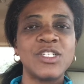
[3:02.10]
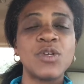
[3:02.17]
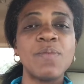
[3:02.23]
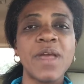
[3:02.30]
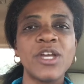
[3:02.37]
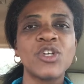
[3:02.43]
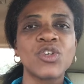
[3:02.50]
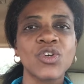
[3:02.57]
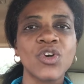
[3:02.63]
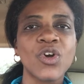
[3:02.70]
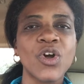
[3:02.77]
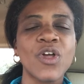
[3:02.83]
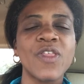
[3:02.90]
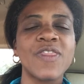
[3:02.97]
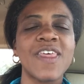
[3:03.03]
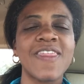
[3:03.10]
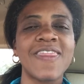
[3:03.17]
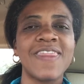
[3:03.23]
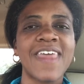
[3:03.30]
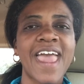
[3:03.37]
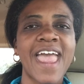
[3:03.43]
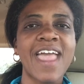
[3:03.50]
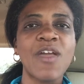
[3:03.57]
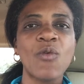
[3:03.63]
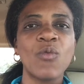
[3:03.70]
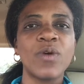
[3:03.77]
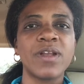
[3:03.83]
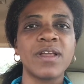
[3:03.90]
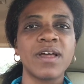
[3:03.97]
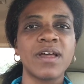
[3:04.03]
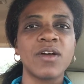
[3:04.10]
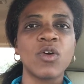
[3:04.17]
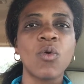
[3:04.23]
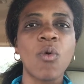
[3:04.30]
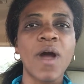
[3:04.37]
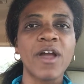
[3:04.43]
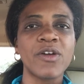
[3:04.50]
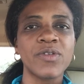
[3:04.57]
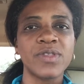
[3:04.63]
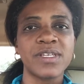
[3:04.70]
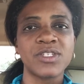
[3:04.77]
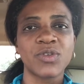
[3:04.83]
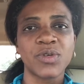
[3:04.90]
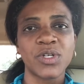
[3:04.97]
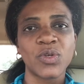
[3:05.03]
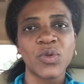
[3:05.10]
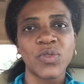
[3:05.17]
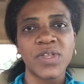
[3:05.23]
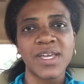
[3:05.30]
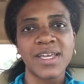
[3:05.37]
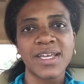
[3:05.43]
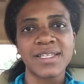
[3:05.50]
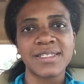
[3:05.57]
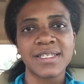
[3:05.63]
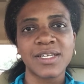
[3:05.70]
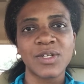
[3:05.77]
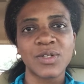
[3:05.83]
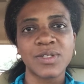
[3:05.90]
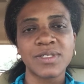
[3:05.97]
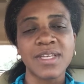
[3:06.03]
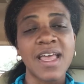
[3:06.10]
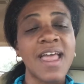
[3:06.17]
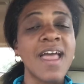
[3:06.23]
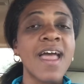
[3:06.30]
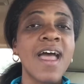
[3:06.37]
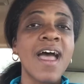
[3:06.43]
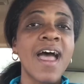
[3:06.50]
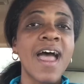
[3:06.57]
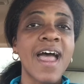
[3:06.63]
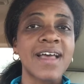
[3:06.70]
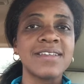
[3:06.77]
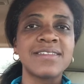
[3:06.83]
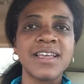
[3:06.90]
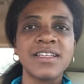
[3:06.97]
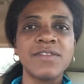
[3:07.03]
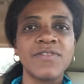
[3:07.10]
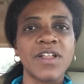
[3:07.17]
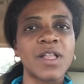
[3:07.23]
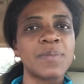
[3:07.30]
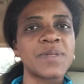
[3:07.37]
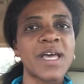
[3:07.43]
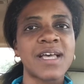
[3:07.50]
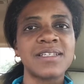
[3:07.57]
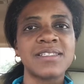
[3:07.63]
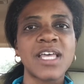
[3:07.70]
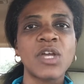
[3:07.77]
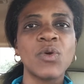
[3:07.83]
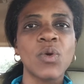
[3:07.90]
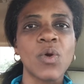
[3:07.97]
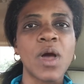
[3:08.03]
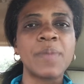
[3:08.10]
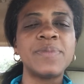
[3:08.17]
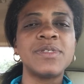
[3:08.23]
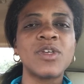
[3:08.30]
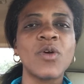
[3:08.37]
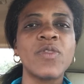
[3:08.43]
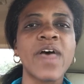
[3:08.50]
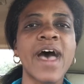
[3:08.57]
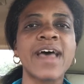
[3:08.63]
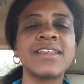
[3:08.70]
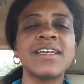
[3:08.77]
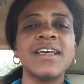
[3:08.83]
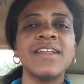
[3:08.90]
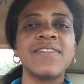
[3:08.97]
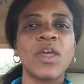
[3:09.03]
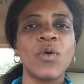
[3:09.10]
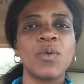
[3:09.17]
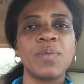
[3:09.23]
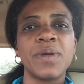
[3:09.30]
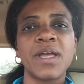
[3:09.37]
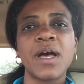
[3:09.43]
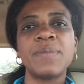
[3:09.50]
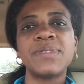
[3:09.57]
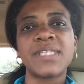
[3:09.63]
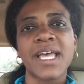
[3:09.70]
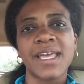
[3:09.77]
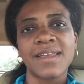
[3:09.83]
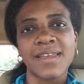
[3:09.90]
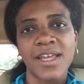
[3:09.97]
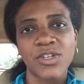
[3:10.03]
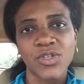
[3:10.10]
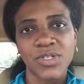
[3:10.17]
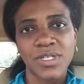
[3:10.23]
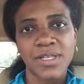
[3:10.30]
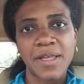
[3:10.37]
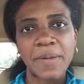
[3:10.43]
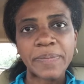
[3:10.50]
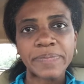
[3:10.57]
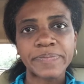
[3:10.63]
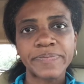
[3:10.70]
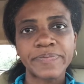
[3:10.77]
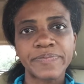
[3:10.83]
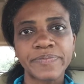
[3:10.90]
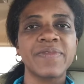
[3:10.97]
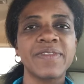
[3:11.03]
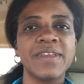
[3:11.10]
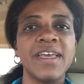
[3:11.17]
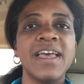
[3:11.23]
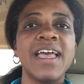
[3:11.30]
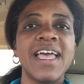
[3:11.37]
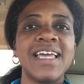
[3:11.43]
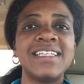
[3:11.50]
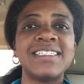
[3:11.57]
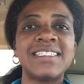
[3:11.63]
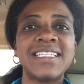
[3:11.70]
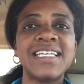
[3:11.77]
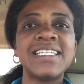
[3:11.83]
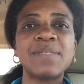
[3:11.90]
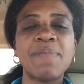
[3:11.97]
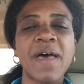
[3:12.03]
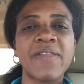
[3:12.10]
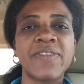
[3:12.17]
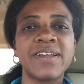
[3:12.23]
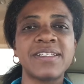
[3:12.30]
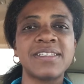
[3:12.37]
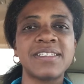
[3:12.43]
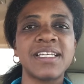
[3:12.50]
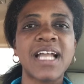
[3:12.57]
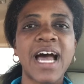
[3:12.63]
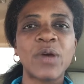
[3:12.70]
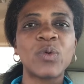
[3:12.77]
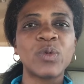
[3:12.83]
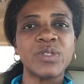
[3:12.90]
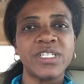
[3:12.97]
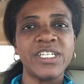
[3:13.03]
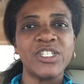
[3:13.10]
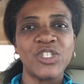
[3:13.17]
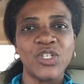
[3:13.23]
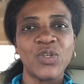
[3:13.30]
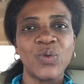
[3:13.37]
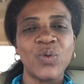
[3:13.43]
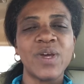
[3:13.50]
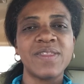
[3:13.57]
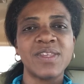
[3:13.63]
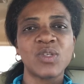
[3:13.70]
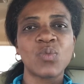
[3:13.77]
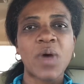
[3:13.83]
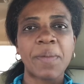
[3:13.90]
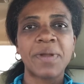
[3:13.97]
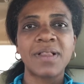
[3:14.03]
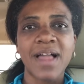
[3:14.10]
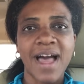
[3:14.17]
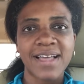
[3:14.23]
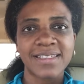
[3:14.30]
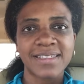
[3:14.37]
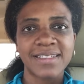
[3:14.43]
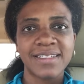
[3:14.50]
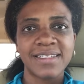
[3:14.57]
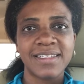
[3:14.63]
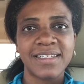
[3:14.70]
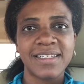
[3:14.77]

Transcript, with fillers: to make sure that they would acquire these critical thinking skills as they developed, as they grew up, so that they would become second nature to them. It is these methods that I will teach you in this web class.